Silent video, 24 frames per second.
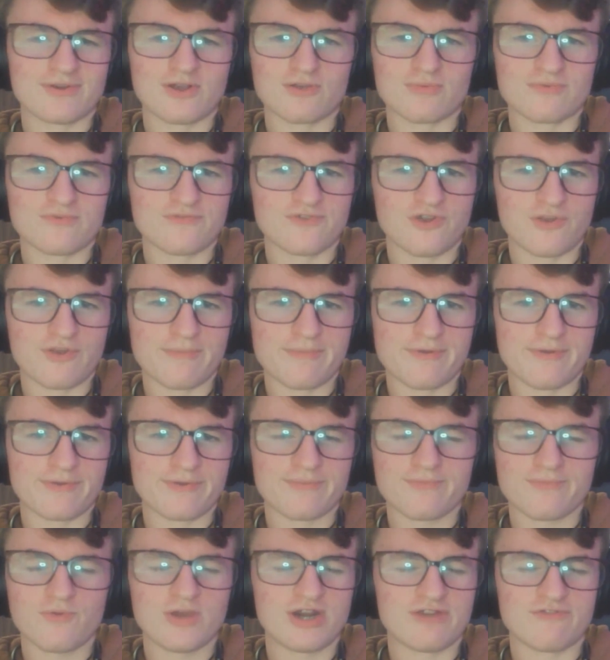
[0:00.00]
homophobe or
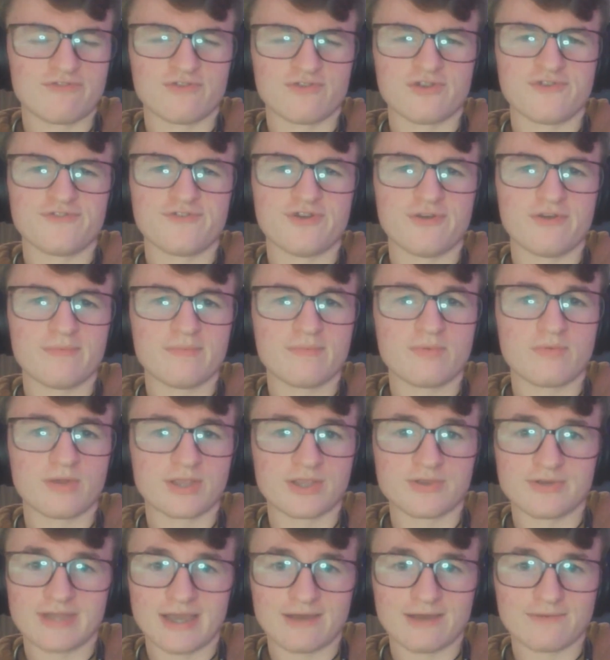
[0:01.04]
whatever a phobe bring
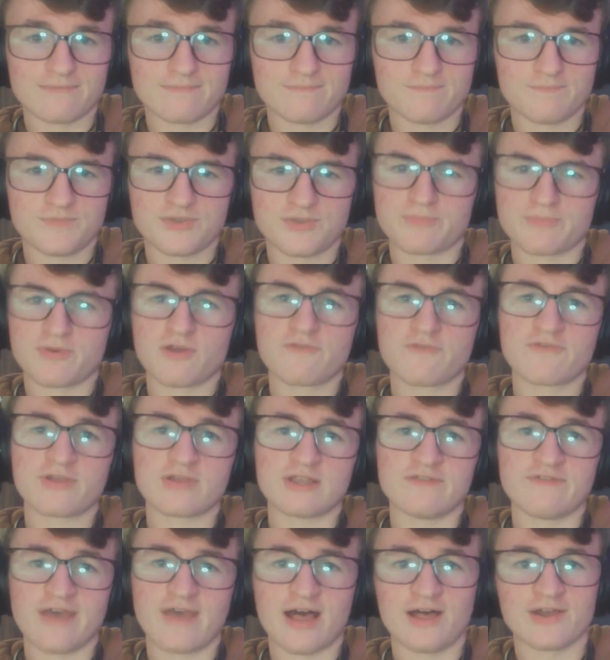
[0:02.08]
you down. You're
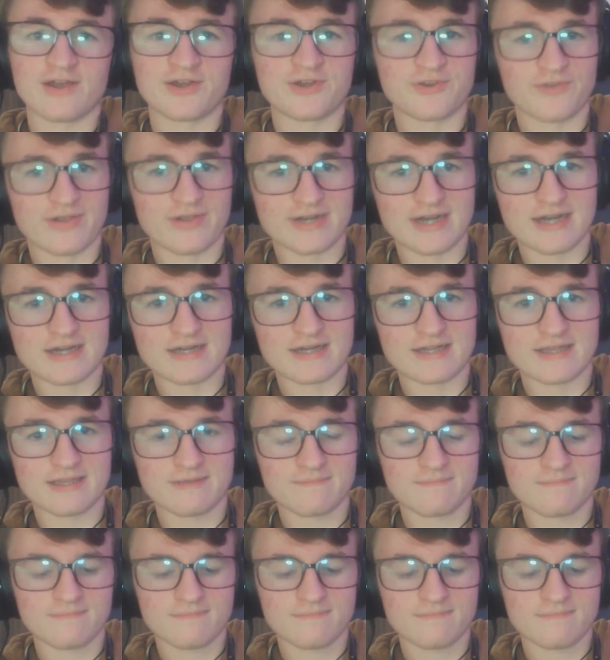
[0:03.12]
perfectly valid in your identity.